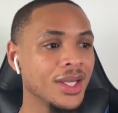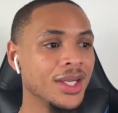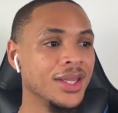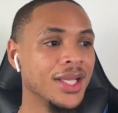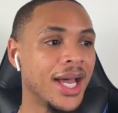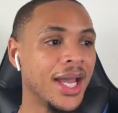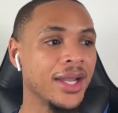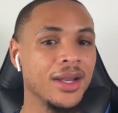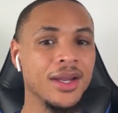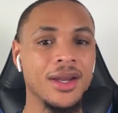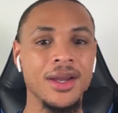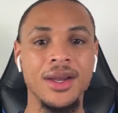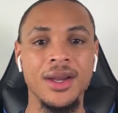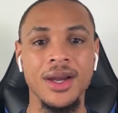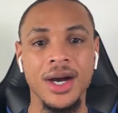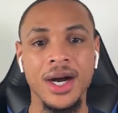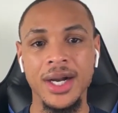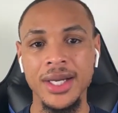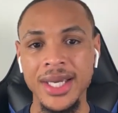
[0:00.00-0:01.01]
Like
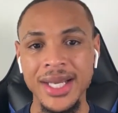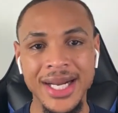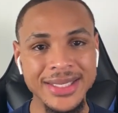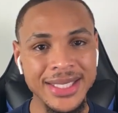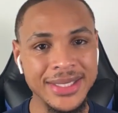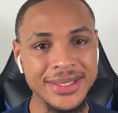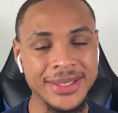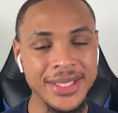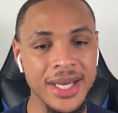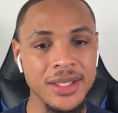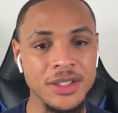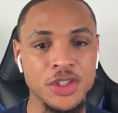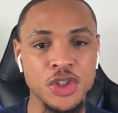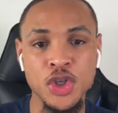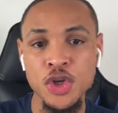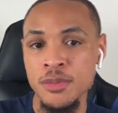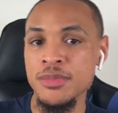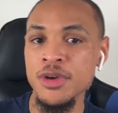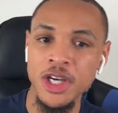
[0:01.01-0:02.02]
again, as I said,
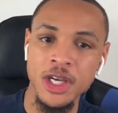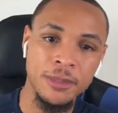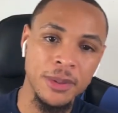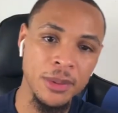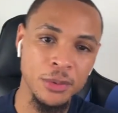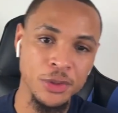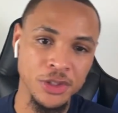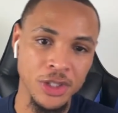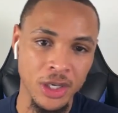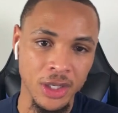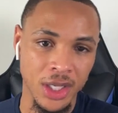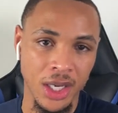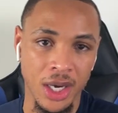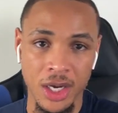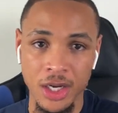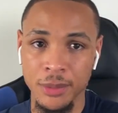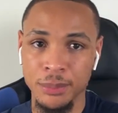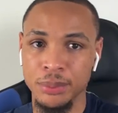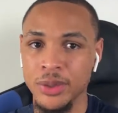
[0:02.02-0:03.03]
2 million people is gonna get
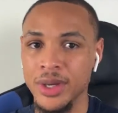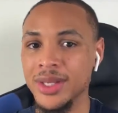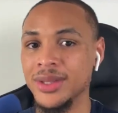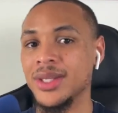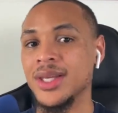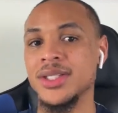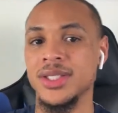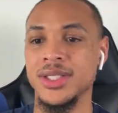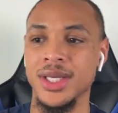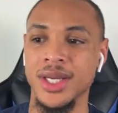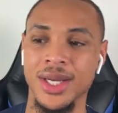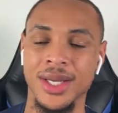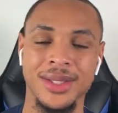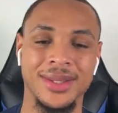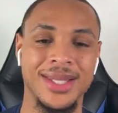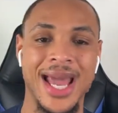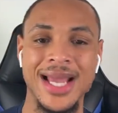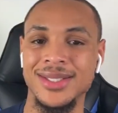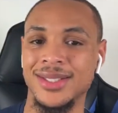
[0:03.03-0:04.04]
unemployed this year.
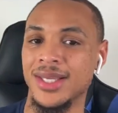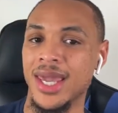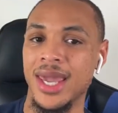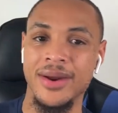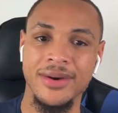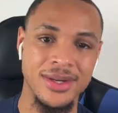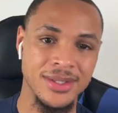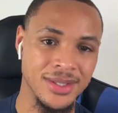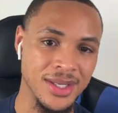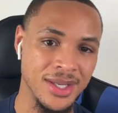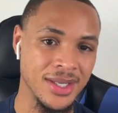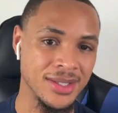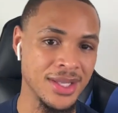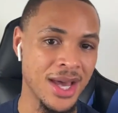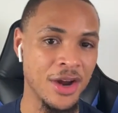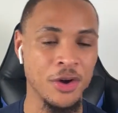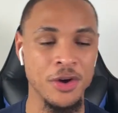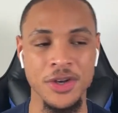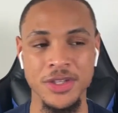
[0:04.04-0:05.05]
That's guaranteed. It's
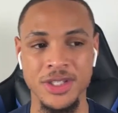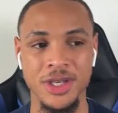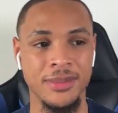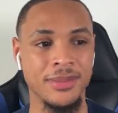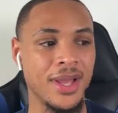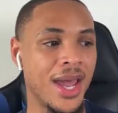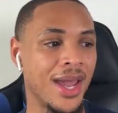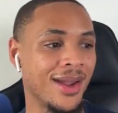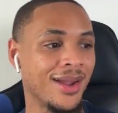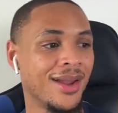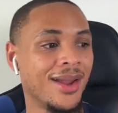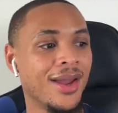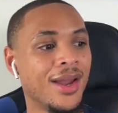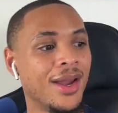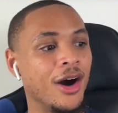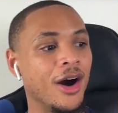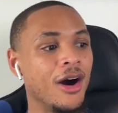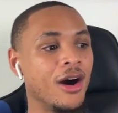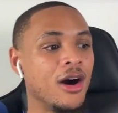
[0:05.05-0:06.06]
not on some like,
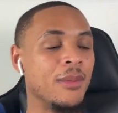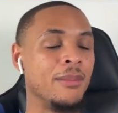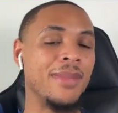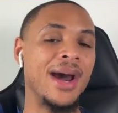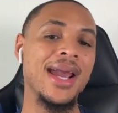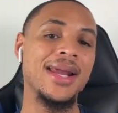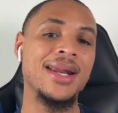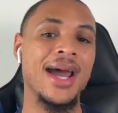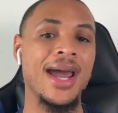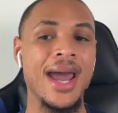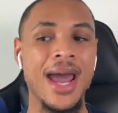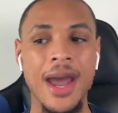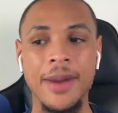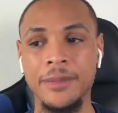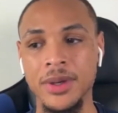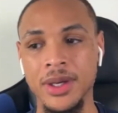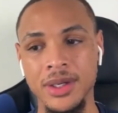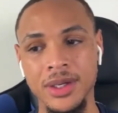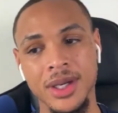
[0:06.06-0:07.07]
oh, it might not
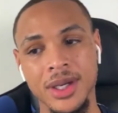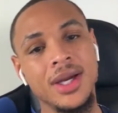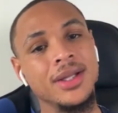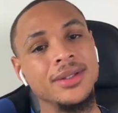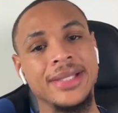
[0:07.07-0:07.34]
happen.